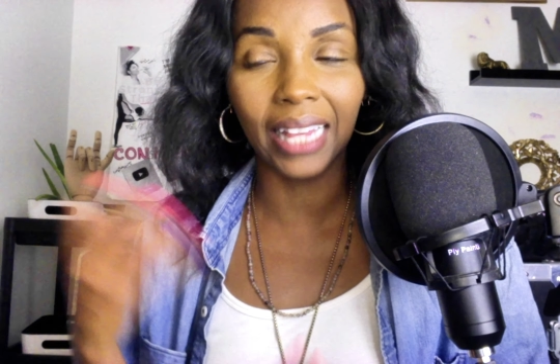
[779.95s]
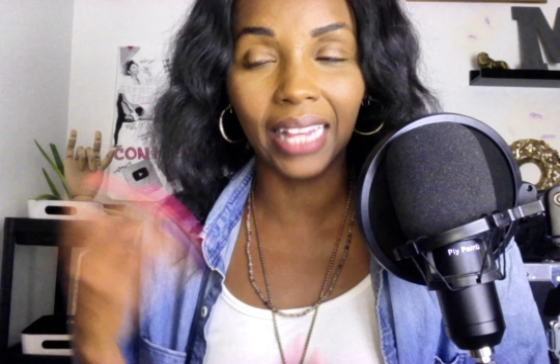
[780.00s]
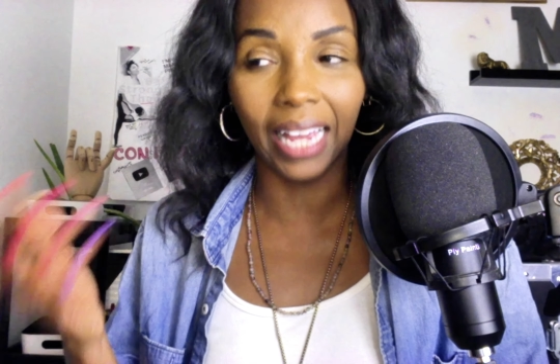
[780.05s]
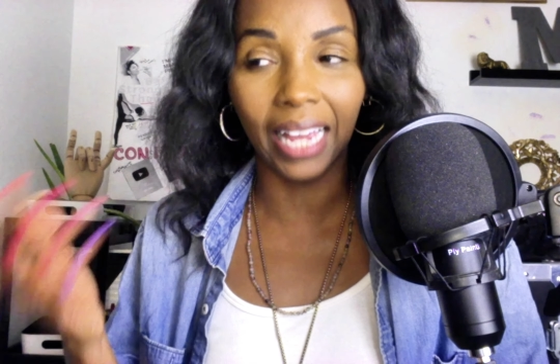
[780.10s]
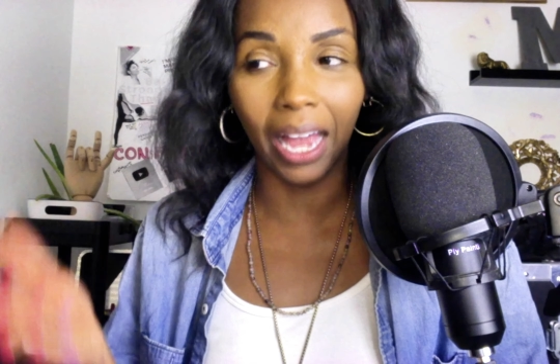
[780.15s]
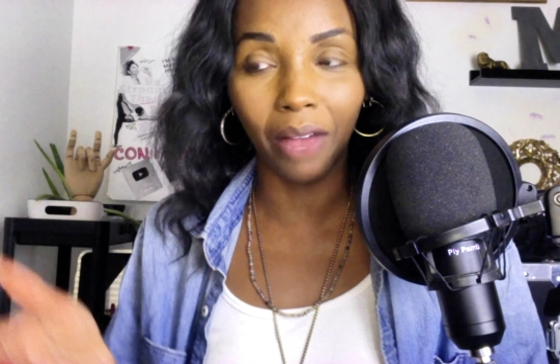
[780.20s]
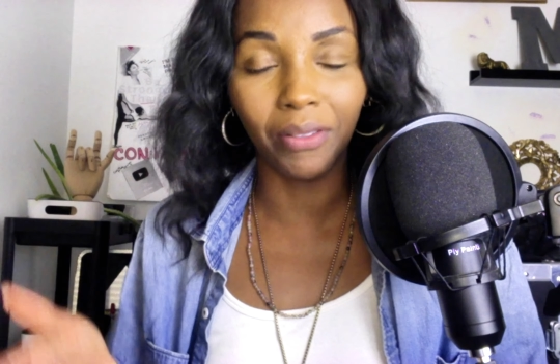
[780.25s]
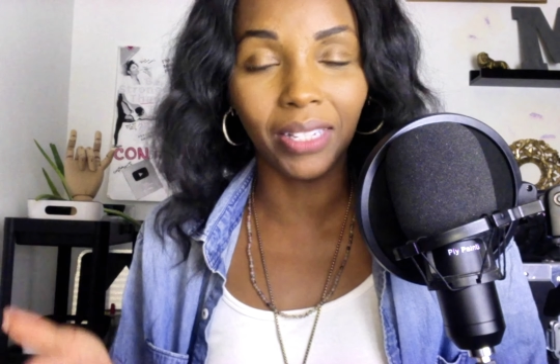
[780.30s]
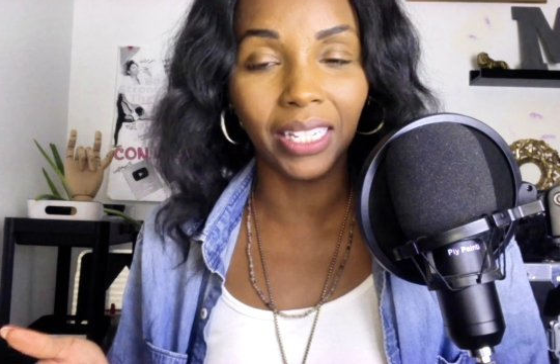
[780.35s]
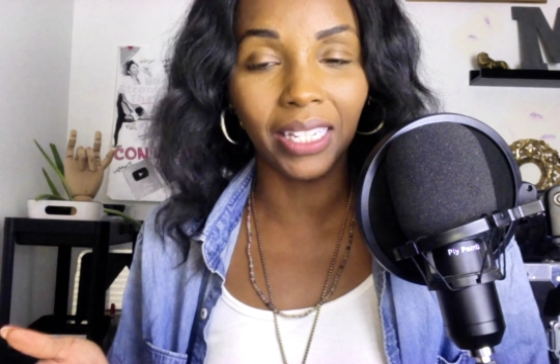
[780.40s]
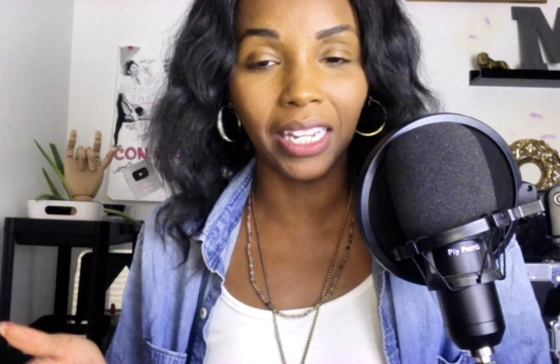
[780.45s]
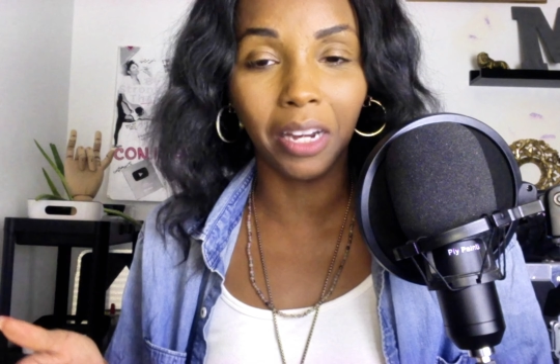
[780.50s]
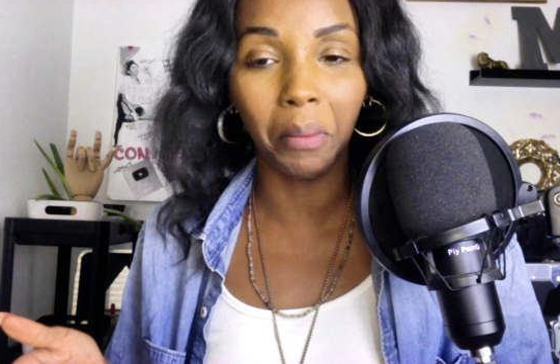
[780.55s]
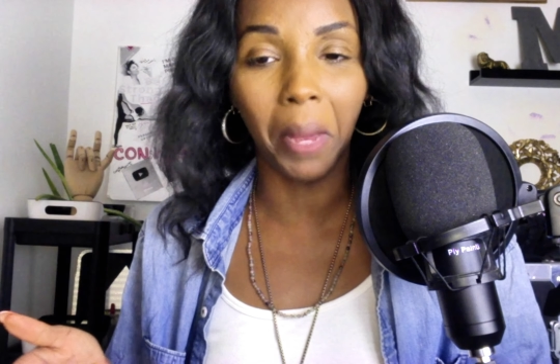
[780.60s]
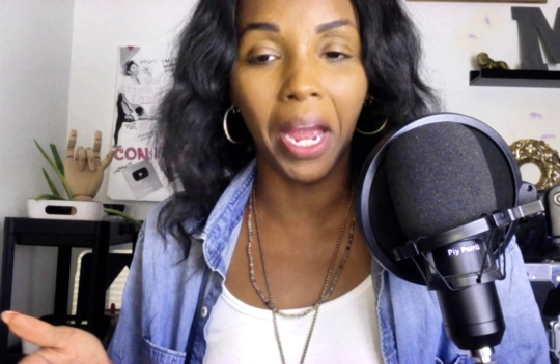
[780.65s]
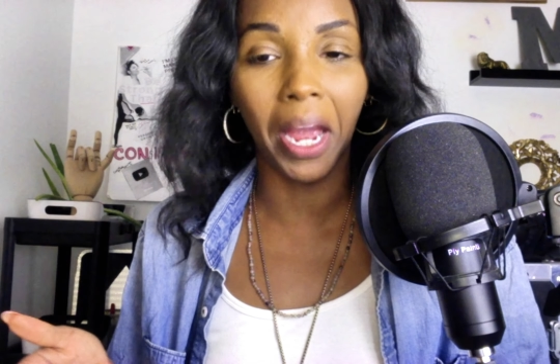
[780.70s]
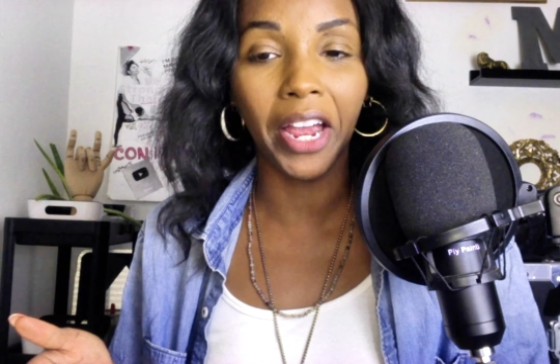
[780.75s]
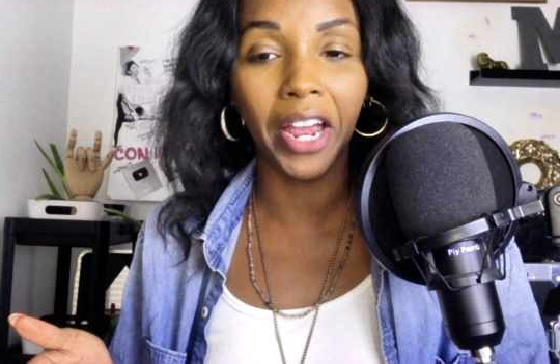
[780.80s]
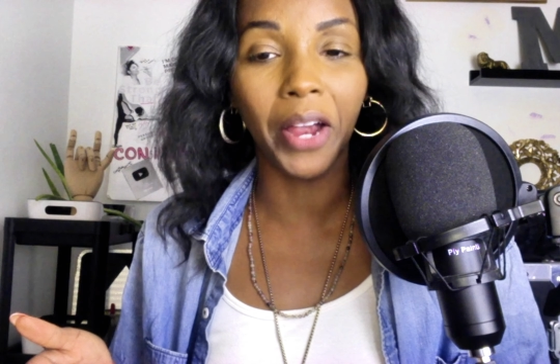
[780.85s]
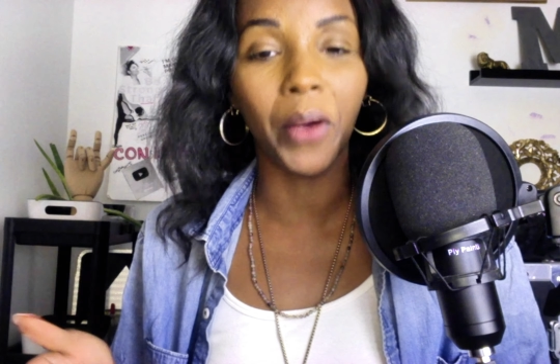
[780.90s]
like I was getting
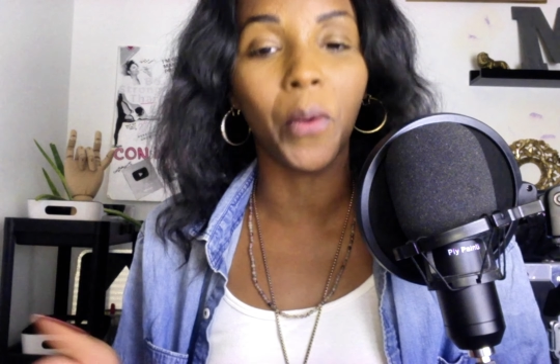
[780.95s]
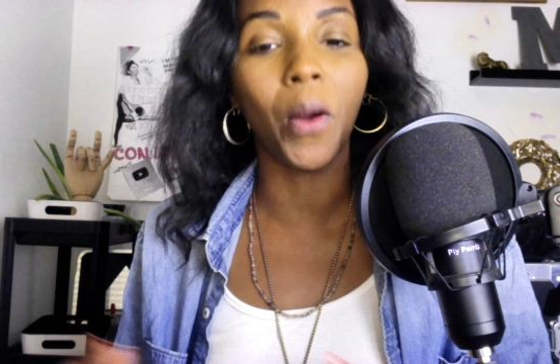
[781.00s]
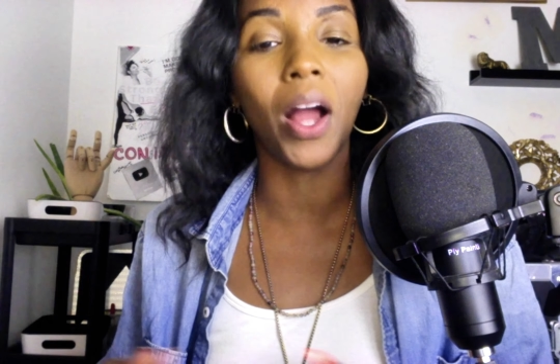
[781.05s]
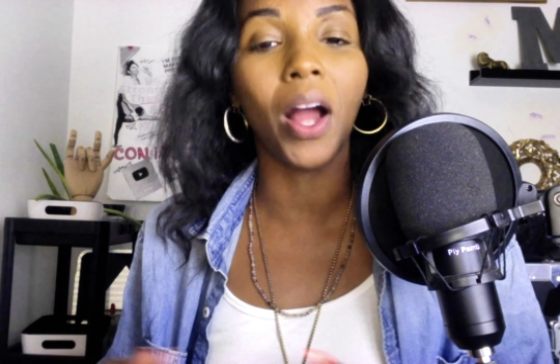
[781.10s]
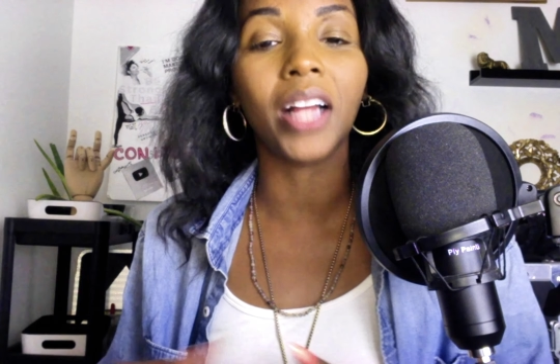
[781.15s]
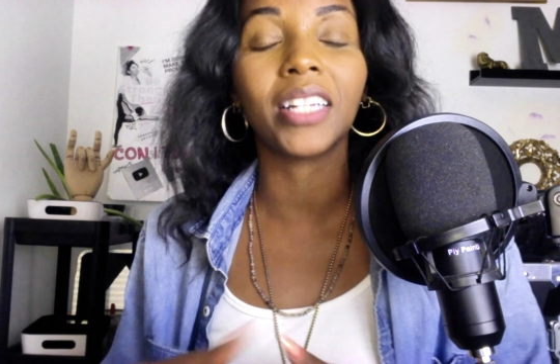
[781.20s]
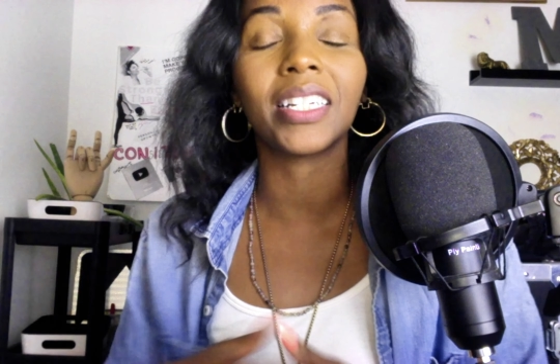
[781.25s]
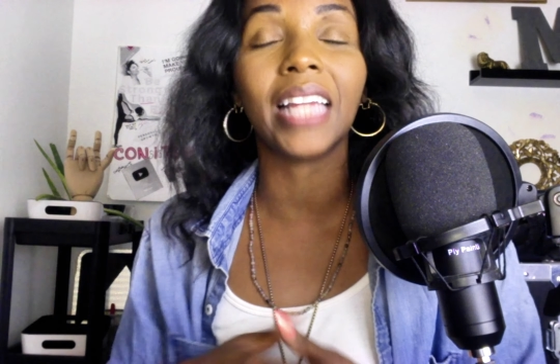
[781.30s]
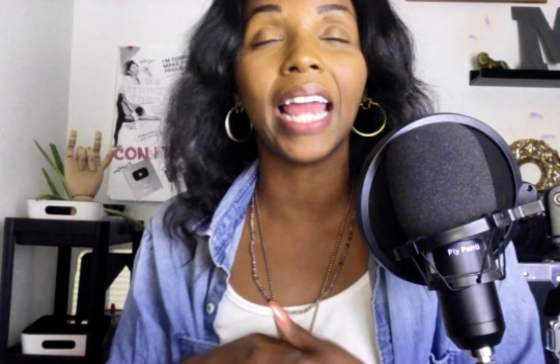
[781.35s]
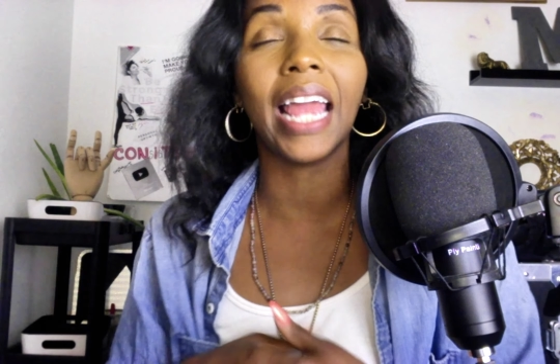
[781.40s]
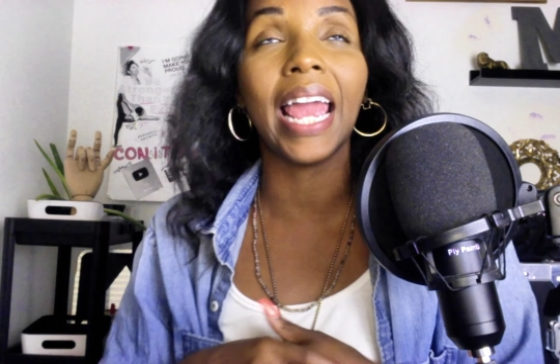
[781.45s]
my hair washed.